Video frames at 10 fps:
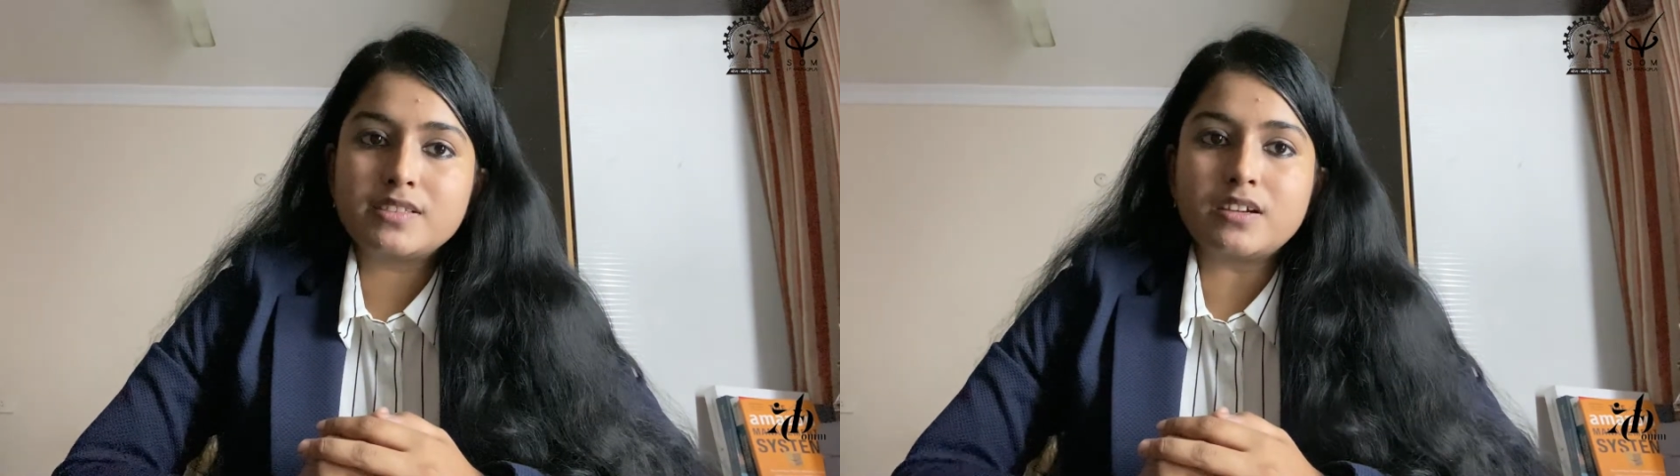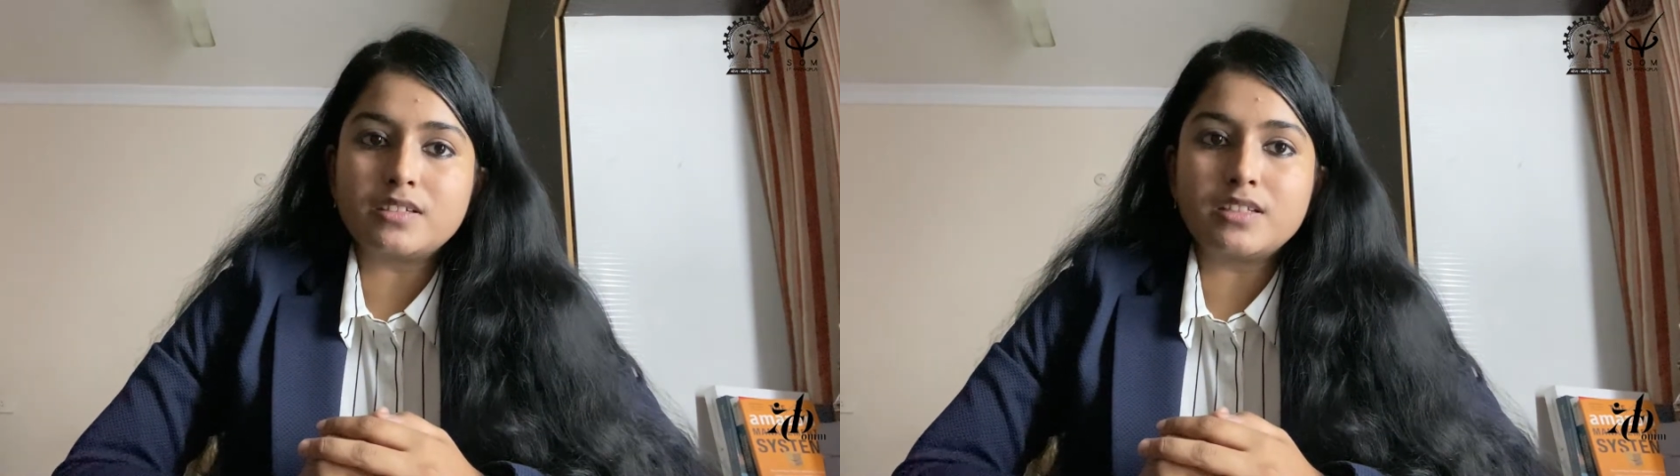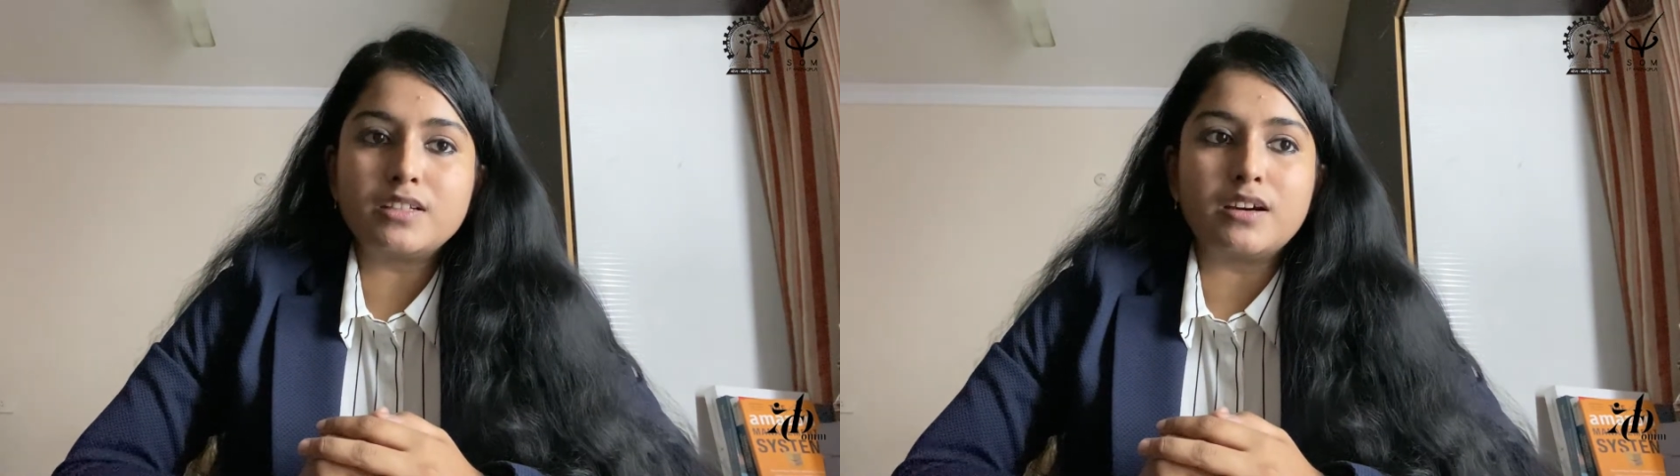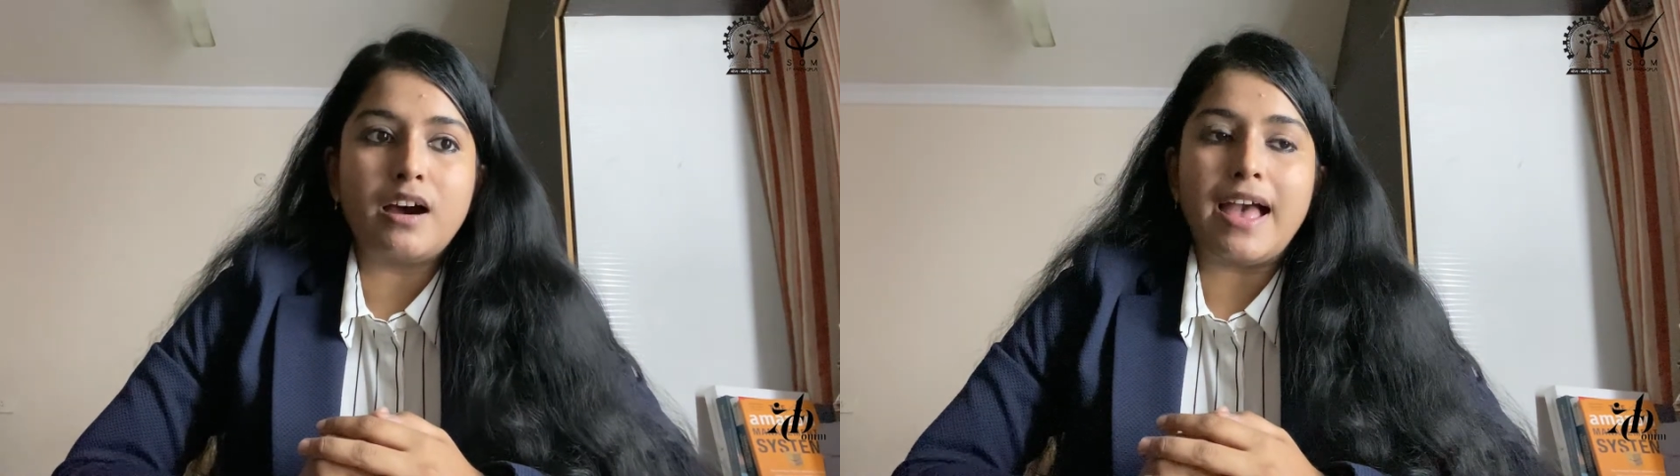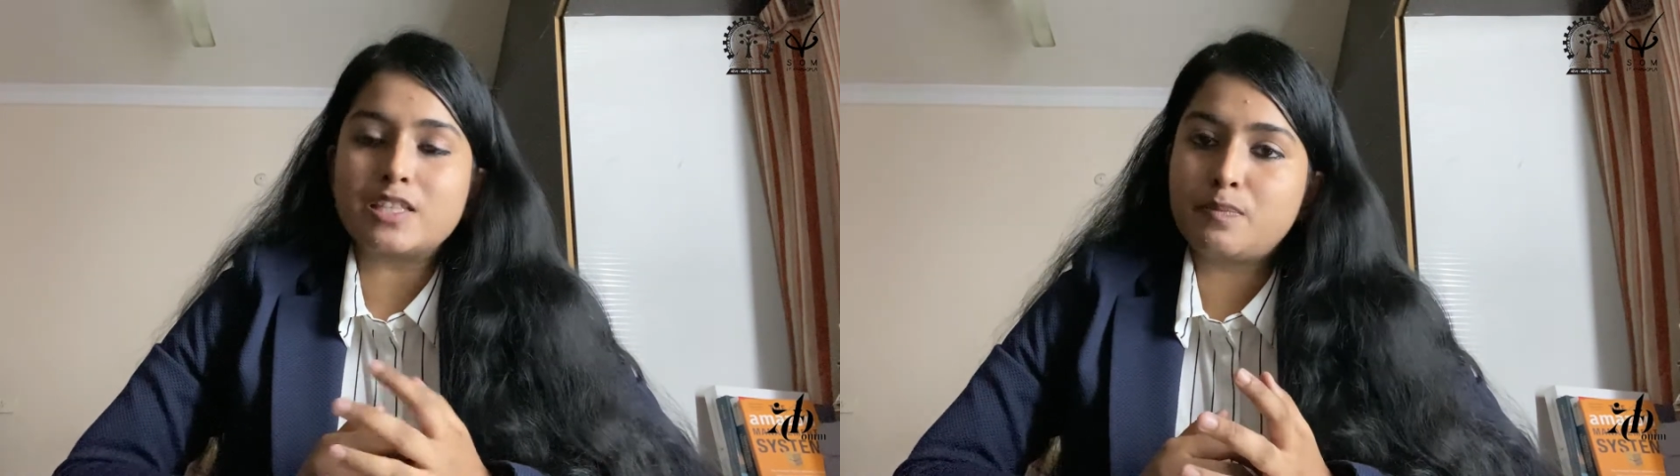certain
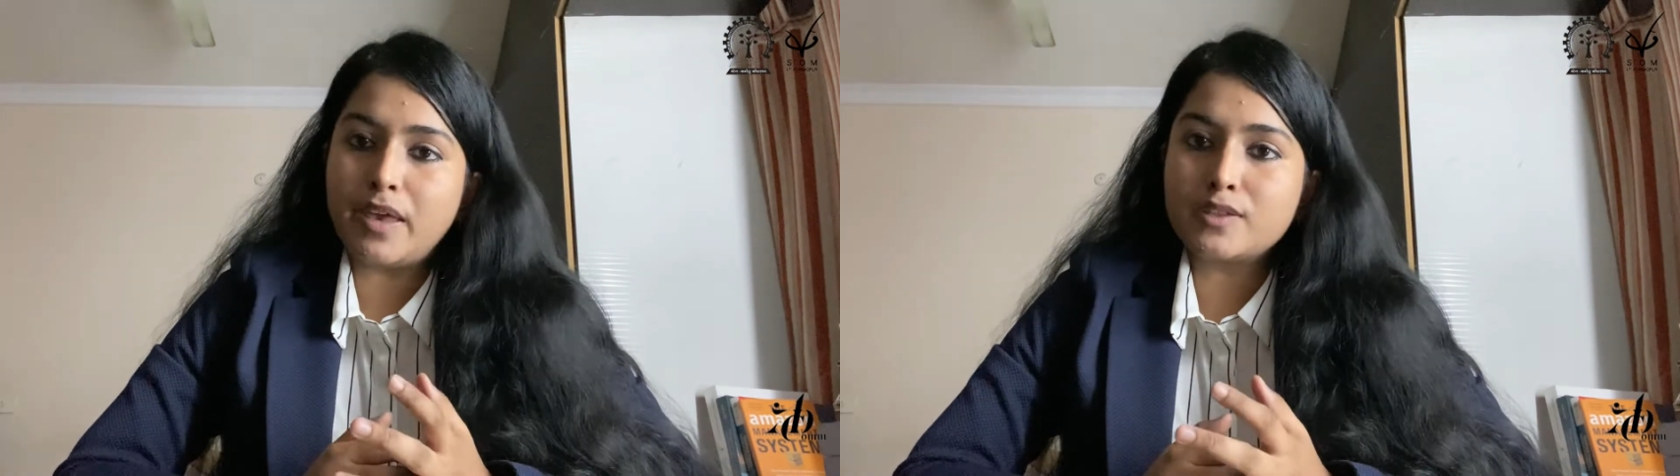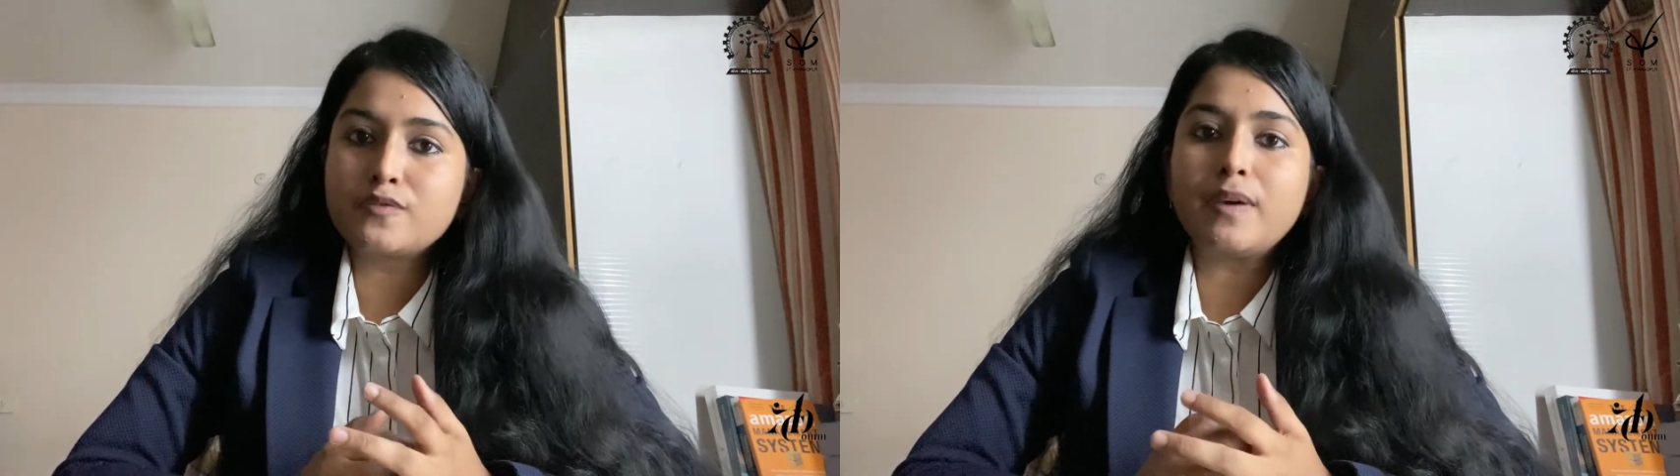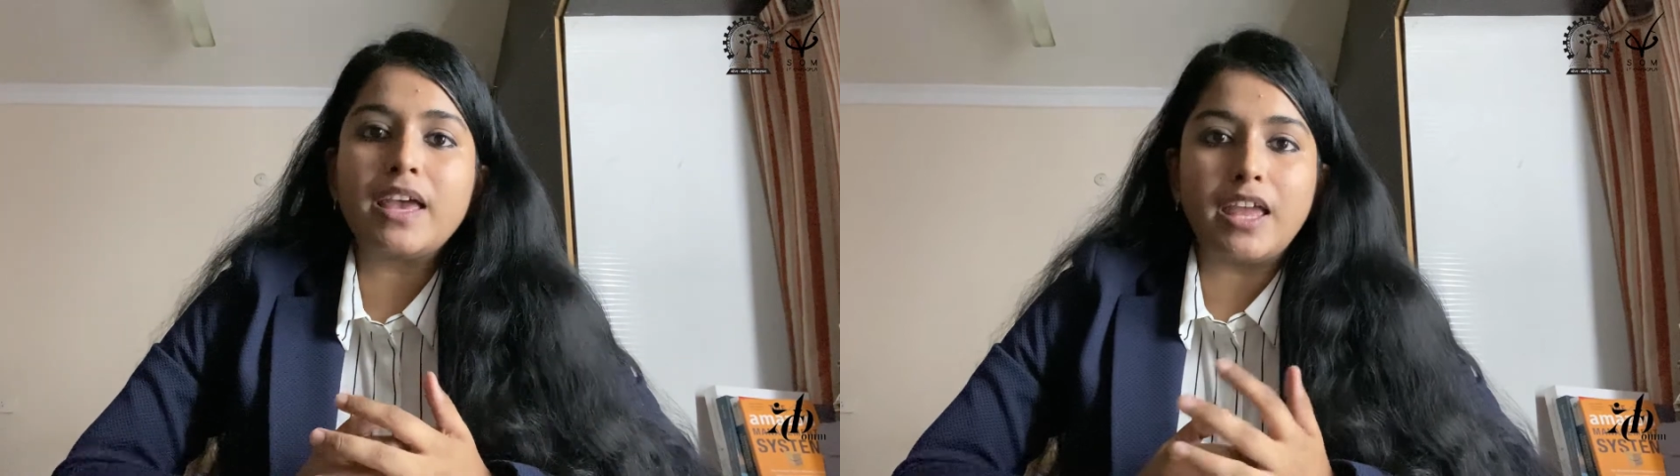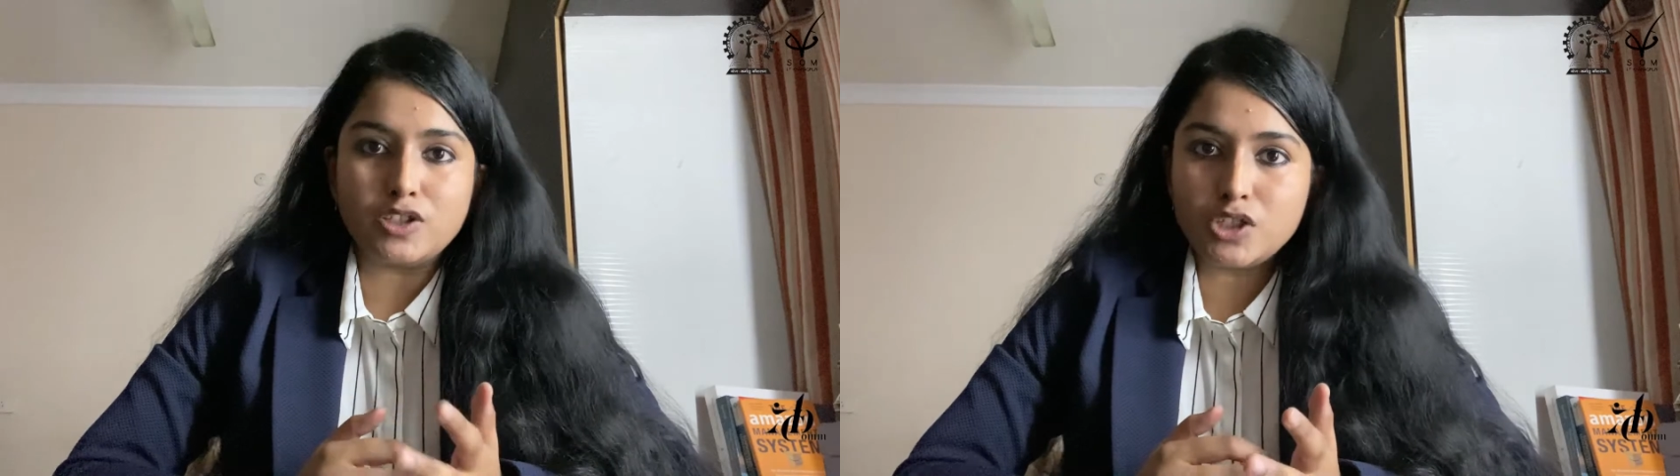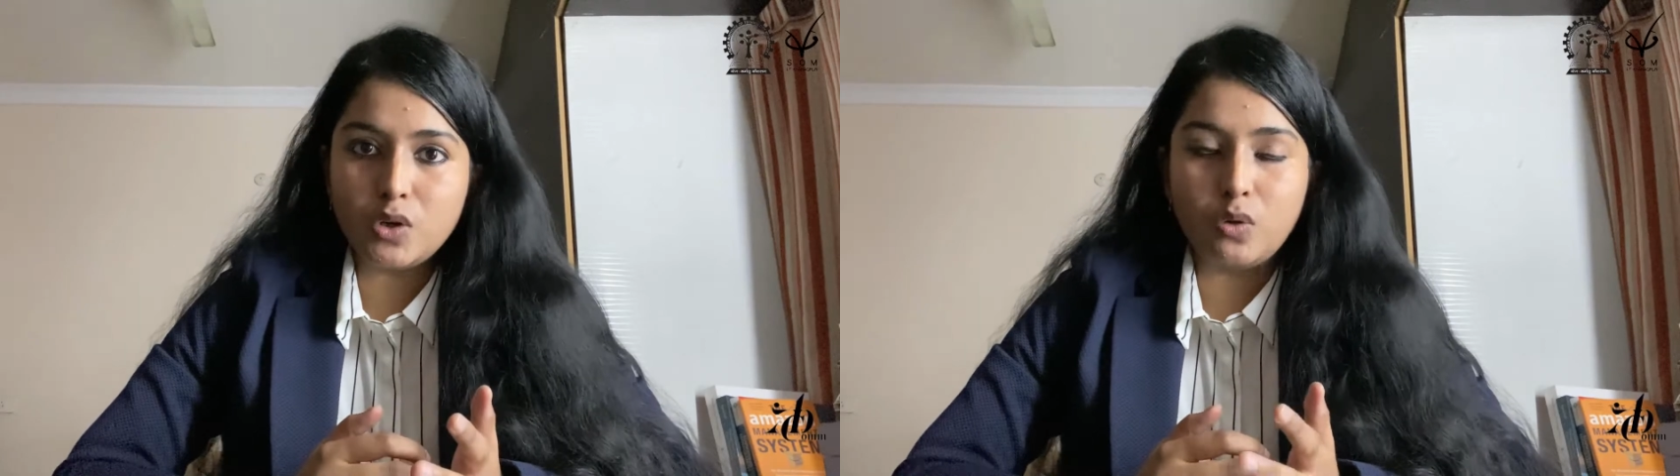aspects of my
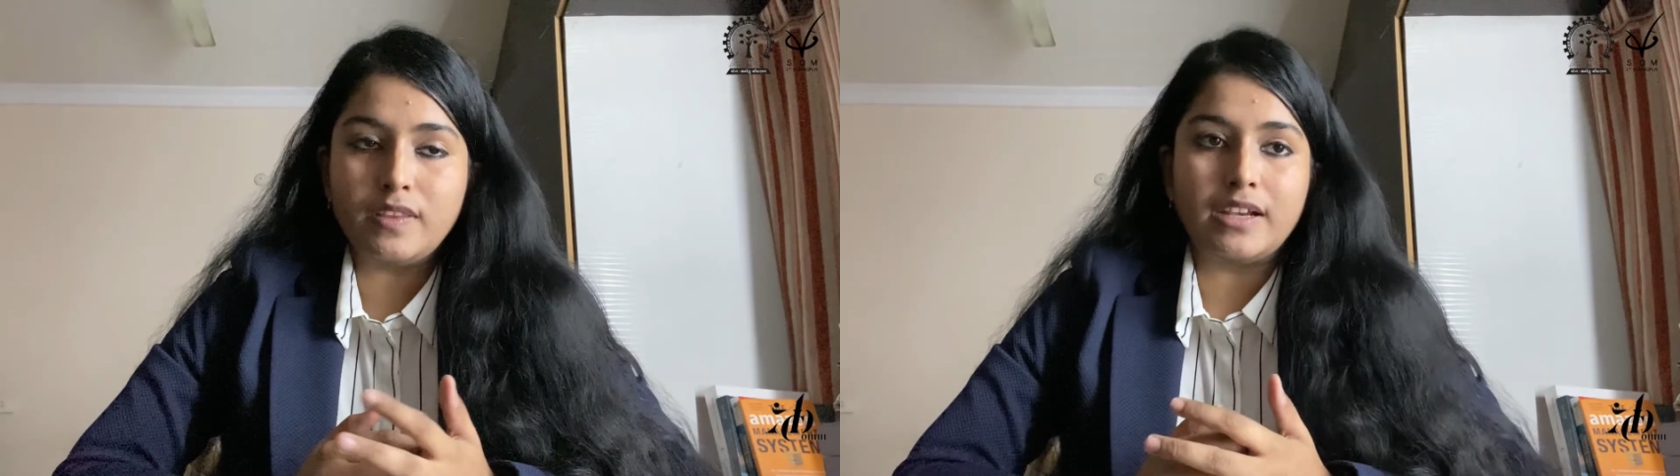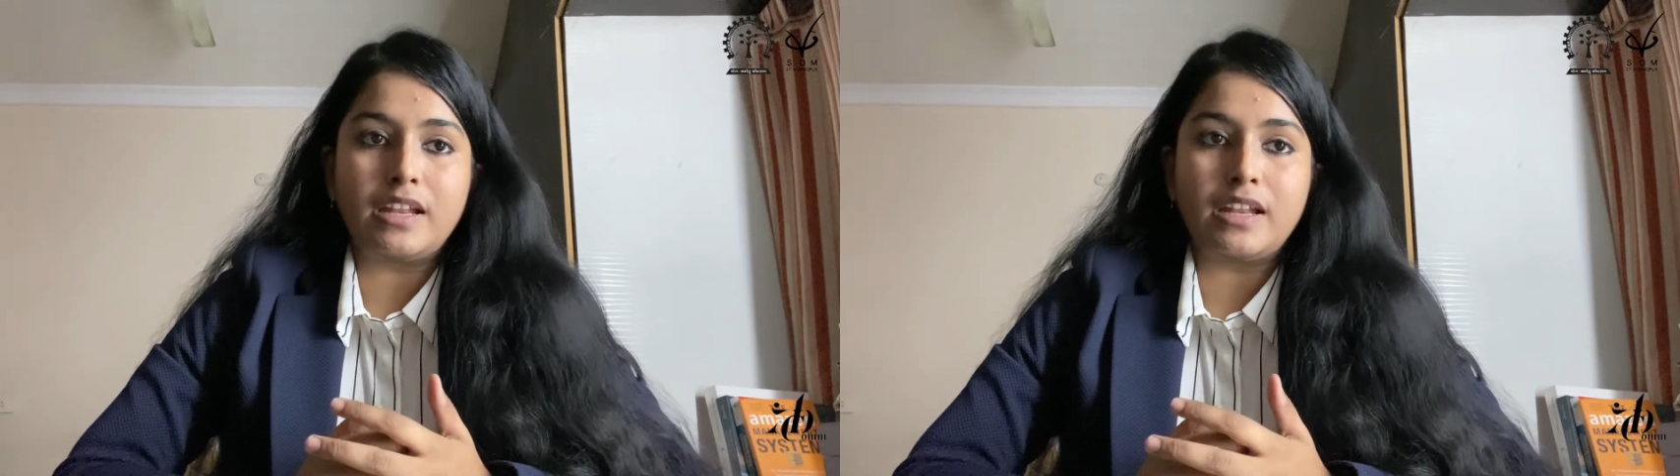NGO that